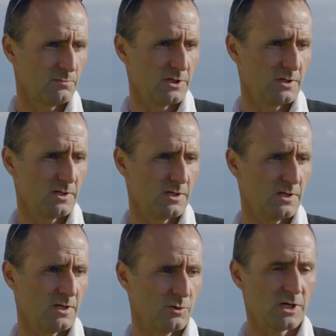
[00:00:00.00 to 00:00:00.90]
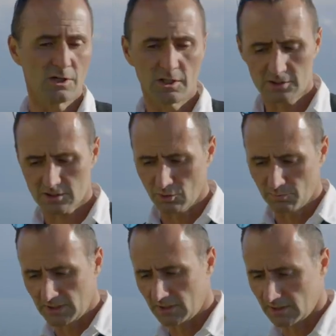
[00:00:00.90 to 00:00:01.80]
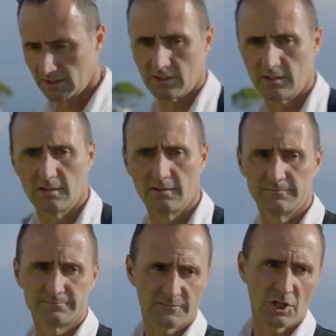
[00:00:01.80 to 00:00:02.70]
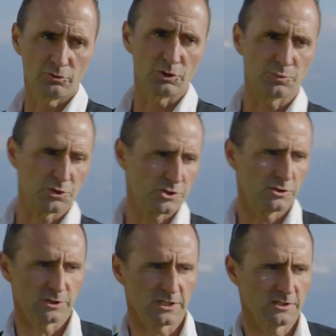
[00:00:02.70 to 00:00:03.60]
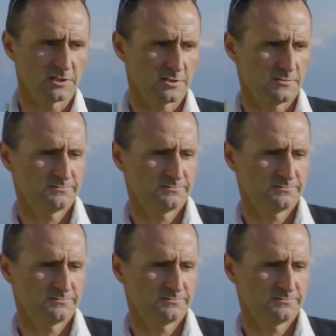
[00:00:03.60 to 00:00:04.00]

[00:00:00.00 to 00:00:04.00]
But we are not completely 100% organic.